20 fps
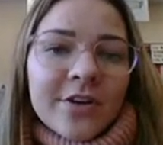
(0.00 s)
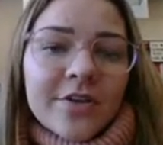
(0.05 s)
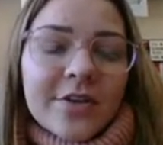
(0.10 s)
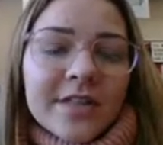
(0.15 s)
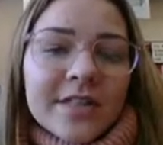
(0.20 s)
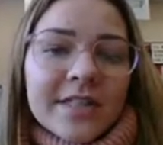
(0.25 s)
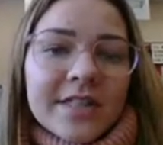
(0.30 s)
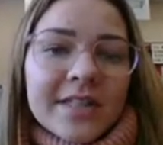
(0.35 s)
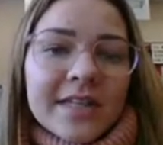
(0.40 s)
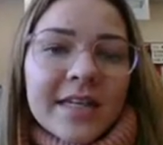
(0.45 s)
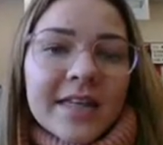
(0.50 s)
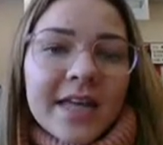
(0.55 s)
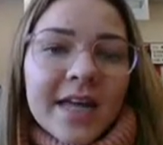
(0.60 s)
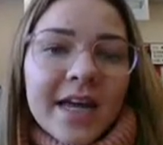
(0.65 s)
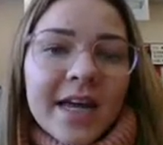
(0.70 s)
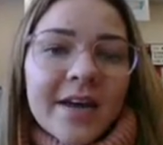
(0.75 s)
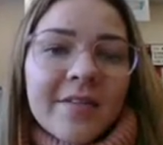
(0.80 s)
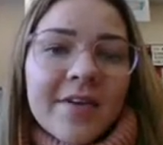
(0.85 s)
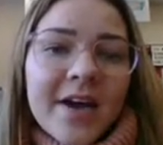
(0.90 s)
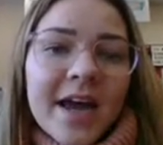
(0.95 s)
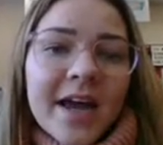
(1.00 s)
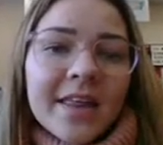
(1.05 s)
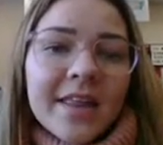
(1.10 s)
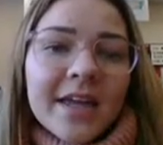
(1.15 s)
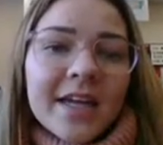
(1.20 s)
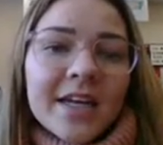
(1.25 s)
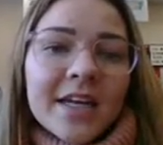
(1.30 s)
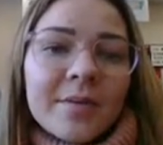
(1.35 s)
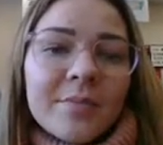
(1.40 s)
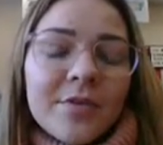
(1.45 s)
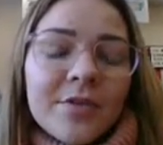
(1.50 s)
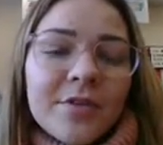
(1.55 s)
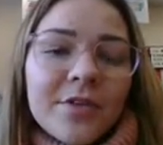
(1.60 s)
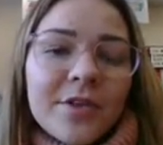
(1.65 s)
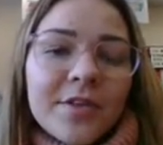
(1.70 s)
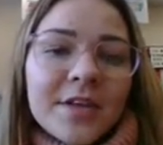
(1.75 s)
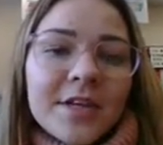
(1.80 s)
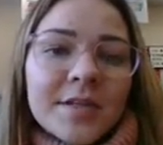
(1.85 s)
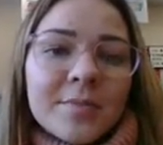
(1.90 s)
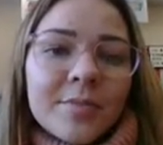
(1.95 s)
you can see that I have highlighted both
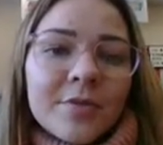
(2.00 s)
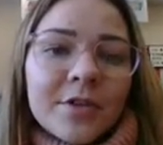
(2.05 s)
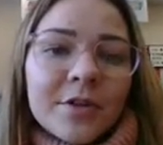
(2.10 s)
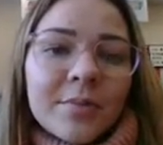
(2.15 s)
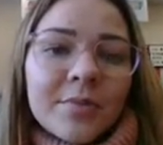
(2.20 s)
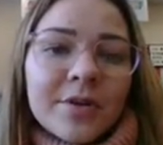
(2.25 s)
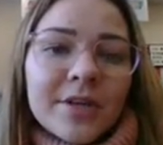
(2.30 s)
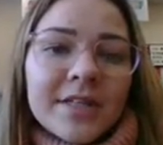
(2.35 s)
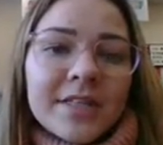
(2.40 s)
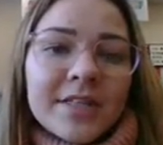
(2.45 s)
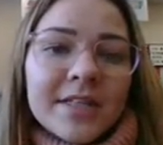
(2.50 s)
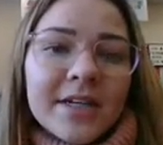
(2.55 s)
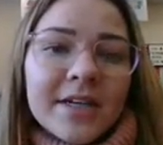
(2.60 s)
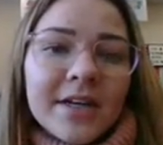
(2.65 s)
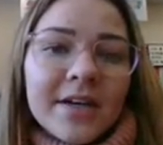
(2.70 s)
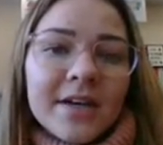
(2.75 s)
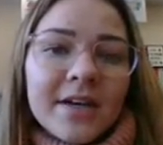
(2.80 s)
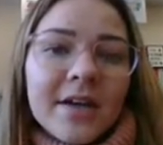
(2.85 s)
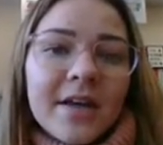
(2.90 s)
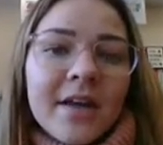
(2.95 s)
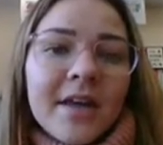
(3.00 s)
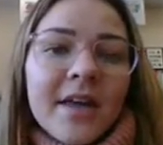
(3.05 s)
of these bullet points here.